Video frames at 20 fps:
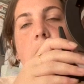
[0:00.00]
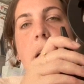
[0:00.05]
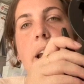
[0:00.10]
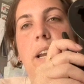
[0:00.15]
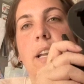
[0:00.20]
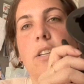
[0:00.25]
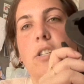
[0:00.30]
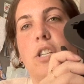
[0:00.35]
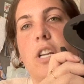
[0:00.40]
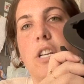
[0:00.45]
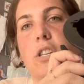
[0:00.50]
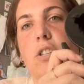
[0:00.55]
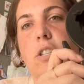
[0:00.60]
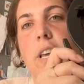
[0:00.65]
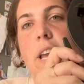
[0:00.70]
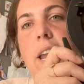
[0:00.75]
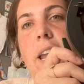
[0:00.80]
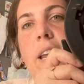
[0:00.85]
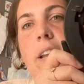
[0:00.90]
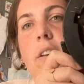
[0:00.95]
I can change
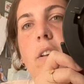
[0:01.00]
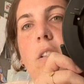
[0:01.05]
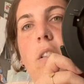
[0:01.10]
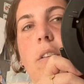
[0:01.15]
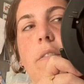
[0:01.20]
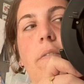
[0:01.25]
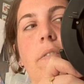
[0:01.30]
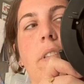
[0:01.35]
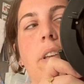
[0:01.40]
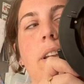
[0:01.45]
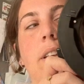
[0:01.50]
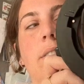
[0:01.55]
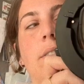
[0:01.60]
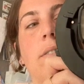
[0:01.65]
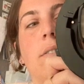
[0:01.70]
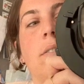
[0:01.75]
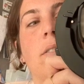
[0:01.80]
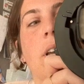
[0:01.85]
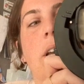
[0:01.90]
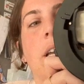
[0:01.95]
the angle of
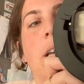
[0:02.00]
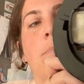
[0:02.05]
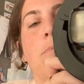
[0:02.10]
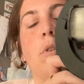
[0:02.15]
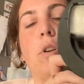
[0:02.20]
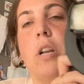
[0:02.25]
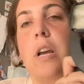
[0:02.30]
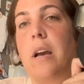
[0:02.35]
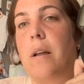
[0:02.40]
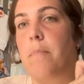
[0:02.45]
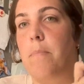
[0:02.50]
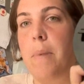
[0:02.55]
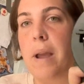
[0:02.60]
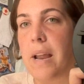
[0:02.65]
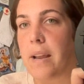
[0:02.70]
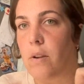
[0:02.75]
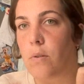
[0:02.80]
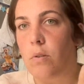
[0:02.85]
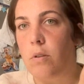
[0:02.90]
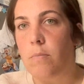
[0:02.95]
this. I can put it on
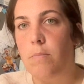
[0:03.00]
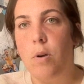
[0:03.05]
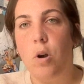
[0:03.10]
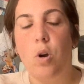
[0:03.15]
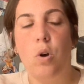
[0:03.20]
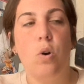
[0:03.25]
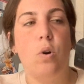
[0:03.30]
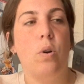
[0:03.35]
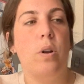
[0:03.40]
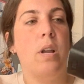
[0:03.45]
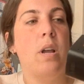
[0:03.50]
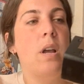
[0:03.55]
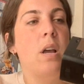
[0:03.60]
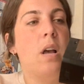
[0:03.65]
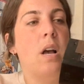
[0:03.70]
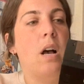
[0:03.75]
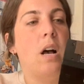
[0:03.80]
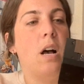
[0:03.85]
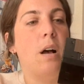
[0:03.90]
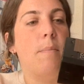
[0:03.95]
manual mode.
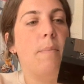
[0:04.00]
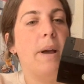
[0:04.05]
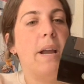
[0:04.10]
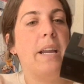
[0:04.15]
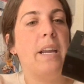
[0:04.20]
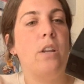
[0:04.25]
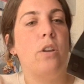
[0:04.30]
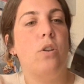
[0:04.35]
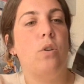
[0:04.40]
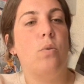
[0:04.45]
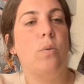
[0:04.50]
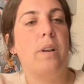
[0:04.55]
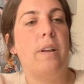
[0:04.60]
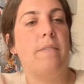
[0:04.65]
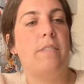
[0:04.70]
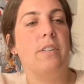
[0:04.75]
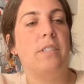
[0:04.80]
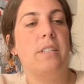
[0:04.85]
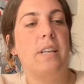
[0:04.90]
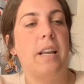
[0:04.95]
I can do
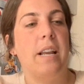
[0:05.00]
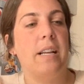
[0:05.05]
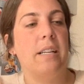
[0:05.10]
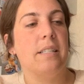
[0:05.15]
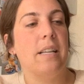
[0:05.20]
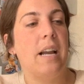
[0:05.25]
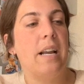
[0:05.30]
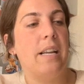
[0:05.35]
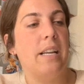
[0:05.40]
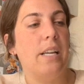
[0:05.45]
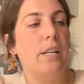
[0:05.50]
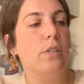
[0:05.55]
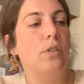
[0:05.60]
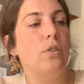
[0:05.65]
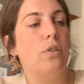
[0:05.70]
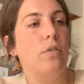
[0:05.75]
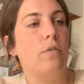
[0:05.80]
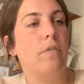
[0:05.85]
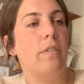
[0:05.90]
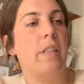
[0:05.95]
whatever settings I need
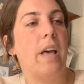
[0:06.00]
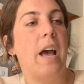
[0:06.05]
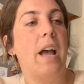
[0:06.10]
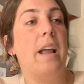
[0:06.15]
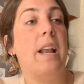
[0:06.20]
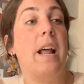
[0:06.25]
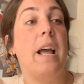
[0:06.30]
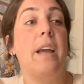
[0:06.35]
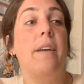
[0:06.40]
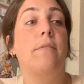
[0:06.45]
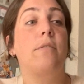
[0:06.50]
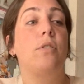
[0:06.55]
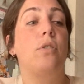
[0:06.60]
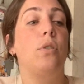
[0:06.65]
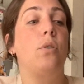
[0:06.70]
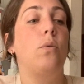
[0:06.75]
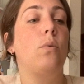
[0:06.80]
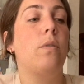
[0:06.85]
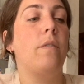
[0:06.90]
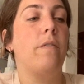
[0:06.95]
to for that. And I have
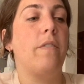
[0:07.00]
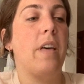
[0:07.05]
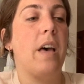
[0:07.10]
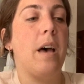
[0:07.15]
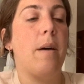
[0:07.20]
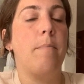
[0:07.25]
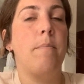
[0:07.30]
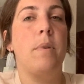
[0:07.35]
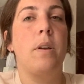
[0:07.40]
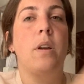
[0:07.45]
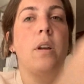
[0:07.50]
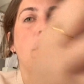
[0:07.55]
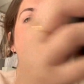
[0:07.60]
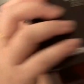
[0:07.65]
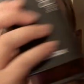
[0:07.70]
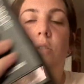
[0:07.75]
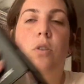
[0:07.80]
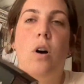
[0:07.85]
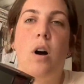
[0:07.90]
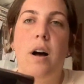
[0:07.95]
2 of them.
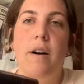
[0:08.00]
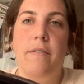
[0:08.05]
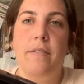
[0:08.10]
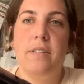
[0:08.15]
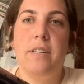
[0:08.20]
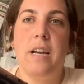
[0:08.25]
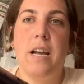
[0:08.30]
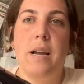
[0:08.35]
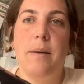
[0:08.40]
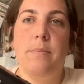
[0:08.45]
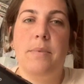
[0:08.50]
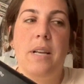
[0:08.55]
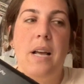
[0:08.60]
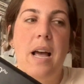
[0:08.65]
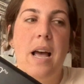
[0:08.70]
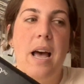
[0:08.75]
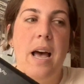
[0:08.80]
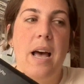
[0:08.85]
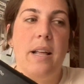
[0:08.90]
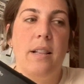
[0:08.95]
So oftentimes
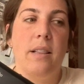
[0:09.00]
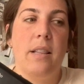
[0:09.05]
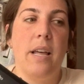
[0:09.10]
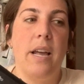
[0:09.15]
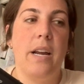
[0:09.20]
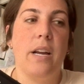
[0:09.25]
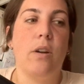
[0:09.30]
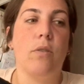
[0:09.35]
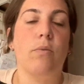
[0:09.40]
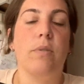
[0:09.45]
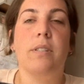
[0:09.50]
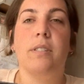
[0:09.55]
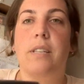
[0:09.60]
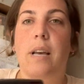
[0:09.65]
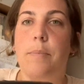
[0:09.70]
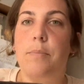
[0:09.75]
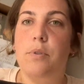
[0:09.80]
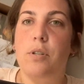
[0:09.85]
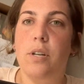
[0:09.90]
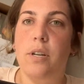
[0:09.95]
at like
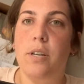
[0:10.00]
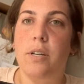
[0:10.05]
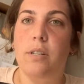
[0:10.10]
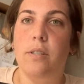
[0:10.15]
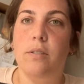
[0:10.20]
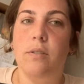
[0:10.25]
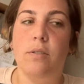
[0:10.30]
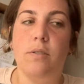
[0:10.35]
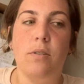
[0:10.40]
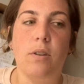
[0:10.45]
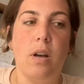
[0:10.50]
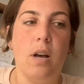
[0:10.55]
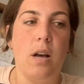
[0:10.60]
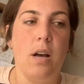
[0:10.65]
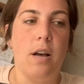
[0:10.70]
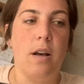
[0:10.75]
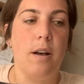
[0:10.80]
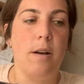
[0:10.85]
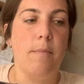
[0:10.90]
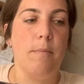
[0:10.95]
receptions
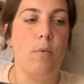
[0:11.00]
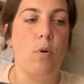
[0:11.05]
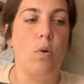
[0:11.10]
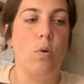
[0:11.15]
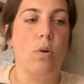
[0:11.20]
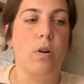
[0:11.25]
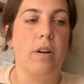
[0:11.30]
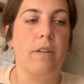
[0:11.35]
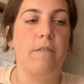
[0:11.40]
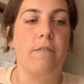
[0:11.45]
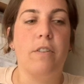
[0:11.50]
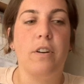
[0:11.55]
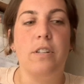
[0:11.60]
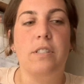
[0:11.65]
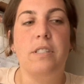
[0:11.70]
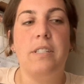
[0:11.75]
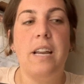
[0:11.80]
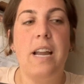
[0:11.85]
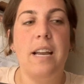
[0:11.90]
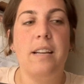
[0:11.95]
or
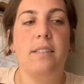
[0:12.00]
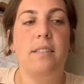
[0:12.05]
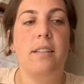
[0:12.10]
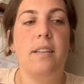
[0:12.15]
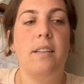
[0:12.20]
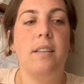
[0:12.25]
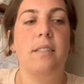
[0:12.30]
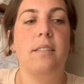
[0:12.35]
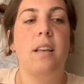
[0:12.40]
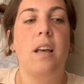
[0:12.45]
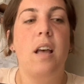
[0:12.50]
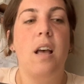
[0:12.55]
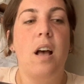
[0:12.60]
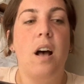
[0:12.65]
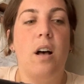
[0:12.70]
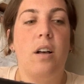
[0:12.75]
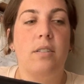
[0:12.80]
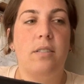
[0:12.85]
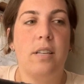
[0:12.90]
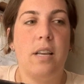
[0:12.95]
first dances,
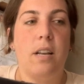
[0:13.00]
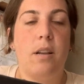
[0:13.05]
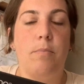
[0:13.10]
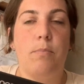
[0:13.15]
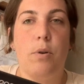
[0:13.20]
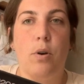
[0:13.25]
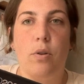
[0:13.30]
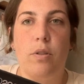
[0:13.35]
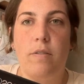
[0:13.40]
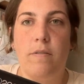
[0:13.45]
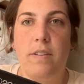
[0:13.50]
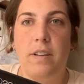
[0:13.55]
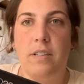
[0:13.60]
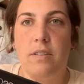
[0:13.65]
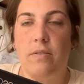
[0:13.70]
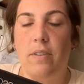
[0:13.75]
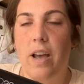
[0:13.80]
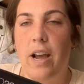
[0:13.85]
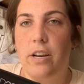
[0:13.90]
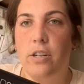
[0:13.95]
I'll set up both of these
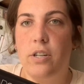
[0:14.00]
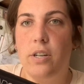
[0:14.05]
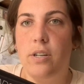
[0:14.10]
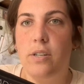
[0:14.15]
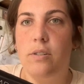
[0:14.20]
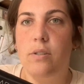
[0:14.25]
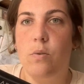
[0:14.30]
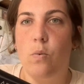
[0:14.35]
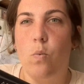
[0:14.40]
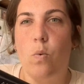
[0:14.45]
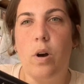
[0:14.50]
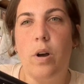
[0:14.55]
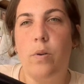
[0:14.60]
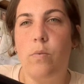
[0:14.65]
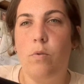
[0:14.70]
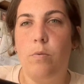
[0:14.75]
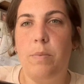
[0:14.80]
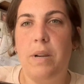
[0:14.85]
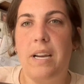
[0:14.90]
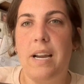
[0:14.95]
flashes. One
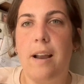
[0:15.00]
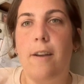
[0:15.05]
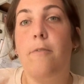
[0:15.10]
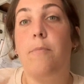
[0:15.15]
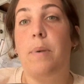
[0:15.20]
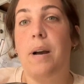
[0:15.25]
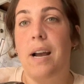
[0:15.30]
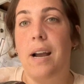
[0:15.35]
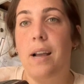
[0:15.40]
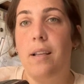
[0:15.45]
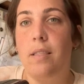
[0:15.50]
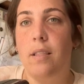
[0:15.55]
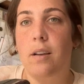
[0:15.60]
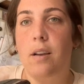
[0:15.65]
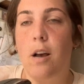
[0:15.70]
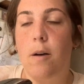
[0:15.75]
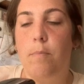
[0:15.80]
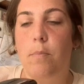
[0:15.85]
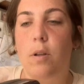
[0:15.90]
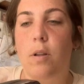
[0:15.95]
will be kind of behind the
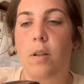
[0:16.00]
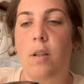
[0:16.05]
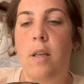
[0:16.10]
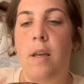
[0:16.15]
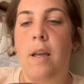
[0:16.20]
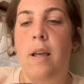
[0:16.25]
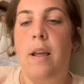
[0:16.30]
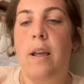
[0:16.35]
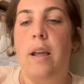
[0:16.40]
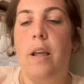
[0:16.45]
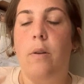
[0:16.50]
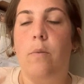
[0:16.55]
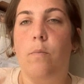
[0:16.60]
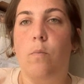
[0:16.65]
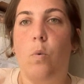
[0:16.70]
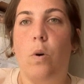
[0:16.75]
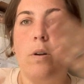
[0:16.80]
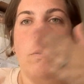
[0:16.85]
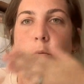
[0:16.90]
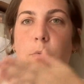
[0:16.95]
couple and
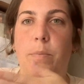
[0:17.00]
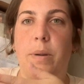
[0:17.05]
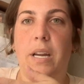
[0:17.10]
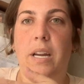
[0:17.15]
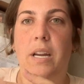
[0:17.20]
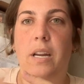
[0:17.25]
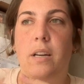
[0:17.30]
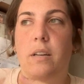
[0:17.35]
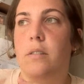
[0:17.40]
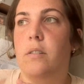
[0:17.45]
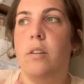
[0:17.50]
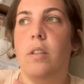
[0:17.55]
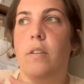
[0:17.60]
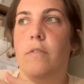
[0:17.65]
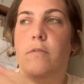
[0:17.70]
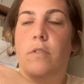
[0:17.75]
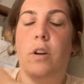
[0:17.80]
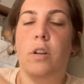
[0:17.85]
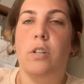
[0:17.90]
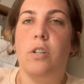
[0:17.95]
one will be to the
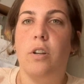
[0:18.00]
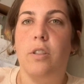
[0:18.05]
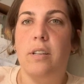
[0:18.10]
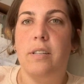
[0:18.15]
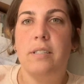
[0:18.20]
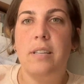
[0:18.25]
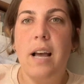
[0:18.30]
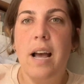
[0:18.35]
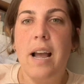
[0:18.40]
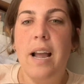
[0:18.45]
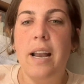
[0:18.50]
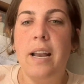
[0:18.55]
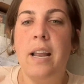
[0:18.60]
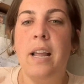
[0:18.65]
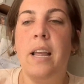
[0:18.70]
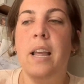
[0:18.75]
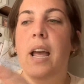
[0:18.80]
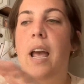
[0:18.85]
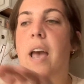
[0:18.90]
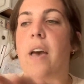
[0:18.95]
front or the side.
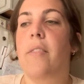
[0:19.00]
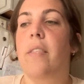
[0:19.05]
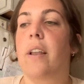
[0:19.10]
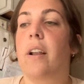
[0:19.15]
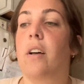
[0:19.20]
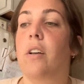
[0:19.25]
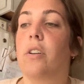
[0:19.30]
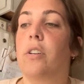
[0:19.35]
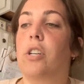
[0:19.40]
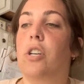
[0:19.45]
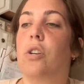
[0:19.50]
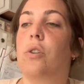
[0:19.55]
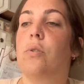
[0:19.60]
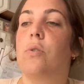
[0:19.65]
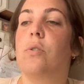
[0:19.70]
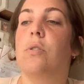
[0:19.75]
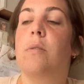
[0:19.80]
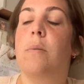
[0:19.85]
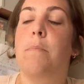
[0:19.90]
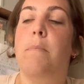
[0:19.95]
And then I'll
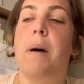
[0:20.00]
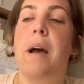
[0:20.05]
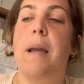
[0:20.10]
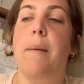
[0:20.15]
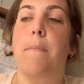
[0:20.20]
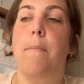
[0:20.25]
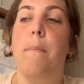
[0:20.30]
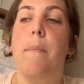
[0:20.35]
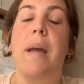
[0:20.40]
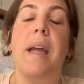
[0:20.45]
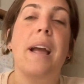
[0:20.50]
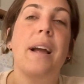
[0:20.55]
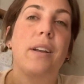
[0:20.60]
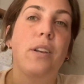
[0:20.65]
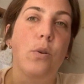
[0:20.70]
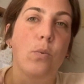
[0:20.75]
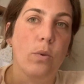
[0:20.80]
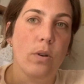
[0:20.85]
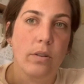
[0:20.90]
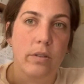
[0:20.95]
use my
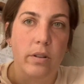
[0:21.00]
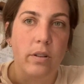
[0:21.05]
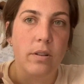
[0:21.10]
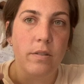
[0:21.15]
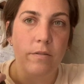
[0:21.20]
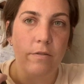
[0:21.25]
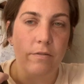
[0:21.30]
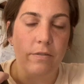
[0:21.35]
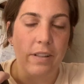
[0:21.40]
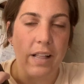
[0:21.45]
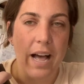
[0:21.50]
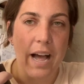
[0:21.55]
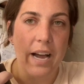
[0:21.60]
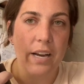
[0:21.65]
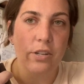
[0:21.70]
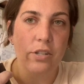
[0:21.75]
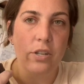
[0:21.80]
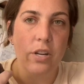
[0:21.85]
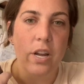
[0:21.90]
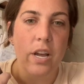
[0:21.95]
manual
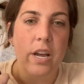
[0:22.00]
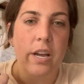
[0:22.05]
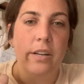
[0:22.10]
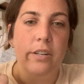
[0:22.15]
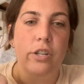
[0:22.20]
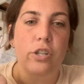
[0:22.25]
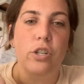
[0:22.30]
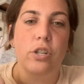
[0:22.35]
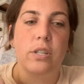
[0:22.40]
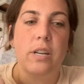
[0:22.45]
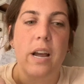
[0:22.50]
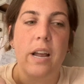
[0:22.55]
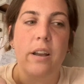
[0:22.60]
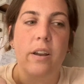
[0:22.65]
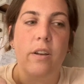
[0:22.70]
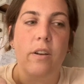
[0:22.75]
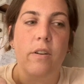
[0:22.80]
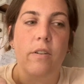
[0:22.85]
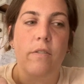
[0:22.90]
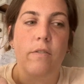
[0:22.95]
flash to just kind
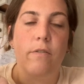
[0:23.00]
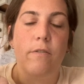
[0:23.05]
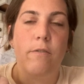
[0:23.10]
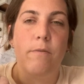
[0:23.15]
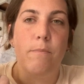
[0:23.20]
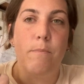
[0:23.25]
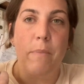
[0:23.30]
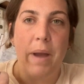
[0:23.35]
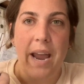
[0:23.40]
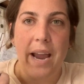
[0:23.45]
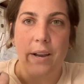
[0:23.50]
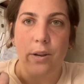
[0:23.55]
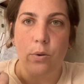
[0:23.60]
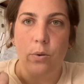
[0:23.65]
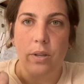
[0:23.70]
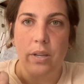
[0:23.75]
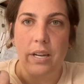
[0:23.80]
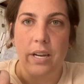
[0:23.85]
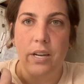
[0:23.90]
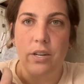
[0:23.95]
of
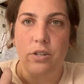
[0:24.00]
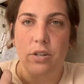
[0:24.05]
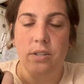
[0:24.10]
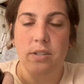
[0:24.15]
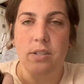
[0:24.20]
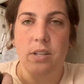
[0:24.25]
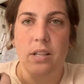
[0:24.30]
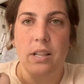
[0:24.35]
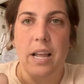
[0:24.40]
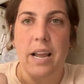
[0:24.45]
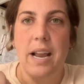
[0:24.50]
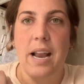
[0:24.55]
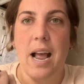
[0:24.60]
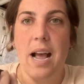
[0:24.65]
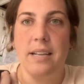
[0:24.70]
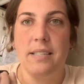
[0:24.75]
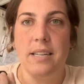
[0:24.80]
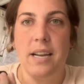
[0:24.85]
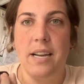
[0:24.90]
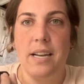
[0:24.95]
manually adjust the light
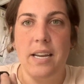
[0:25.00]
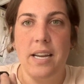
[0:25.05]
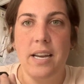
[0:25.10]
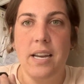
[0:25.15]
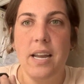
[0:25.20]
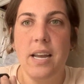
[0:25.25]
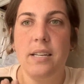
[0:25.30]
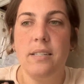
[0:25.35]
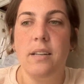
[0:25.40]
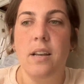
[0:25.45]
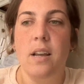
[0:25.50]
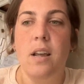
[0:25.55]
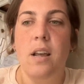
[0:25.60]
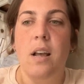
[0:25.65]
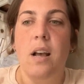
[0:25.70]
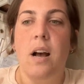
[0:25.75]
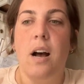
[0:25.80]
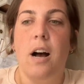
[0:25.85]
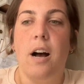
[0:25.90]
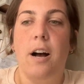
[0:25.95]
as I need it.
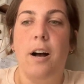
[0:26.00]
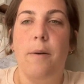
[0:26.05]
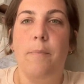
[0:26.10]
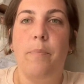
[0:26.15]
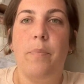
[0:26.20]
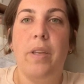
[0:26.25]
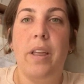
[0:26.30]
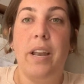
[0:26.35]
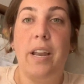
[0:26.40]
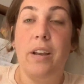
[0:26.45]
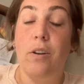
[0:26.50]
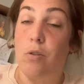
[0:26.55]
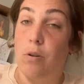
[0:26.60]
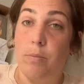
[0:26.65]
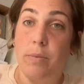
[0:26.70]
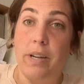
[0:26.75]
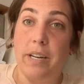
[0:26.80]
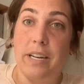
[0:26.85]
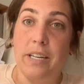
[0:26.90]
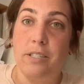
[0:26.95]
And it
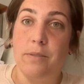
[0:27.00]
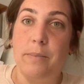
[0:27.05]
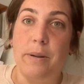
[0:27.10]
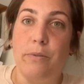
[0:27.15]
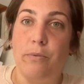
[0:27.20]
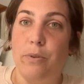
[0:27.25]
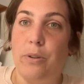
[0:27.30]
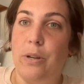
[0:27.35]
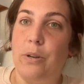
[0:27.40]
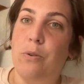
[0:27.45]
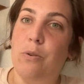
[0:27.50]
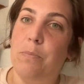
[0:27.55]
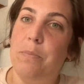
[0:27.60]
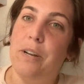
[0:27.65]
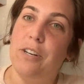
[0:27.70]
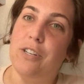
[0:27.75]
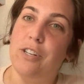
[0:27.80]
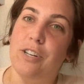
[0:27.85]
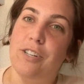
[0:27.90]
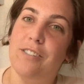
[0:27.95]
normally gets me really cool
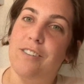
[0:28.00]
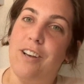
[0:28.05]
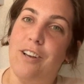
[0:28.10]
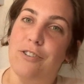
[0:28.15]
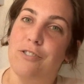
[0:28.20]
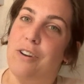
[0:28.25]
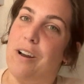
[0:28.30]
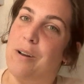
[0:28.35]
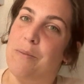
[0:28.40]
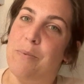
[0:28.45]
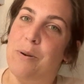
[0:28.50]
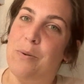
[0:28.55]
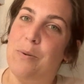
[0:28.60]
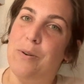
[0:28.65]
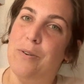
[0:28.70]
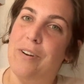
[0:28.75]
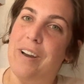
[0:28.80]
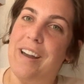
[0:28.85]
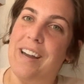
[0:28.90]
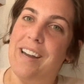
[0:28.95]
pictures. I'll try to put one
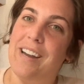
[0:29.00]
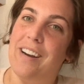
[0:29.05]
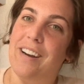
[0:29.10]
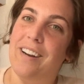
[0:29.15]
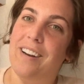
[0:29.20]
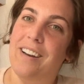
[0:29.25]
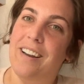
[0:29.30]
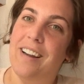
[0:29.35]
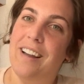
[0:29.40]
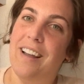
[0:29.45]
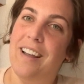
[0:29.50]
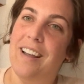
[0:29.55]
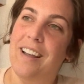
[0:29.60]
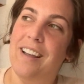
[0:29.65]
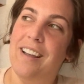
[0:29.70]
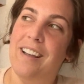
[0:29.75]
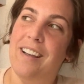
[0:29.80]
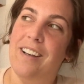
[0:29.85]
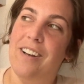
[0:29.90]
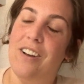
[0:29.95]
right here.
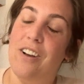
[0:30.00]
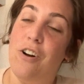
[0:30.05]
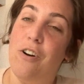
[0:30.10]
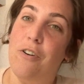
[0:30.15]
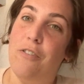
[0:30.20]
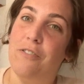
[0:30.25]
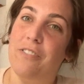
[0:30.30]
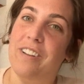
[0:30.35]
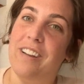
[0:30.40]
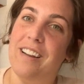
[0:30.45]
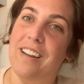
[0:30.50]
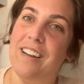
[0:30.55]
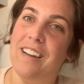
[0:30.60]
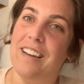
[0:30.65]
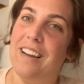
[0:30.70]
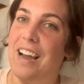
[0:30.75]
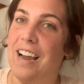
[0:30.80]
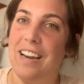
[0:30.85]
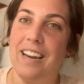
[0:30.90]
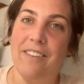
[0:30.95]
Hopefully
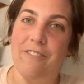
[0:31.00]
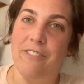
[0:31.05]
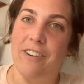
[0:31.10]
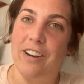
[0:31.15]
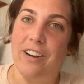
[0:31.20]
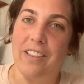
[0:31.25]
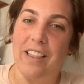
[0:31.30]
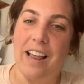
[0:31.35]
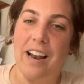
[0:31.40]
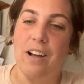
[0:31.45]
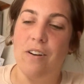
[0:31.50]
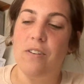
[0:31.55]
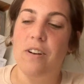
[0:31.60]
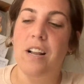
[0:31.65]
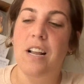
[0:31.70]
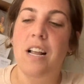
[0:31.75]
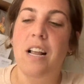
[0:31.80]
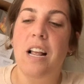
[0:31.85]
I can figure that out.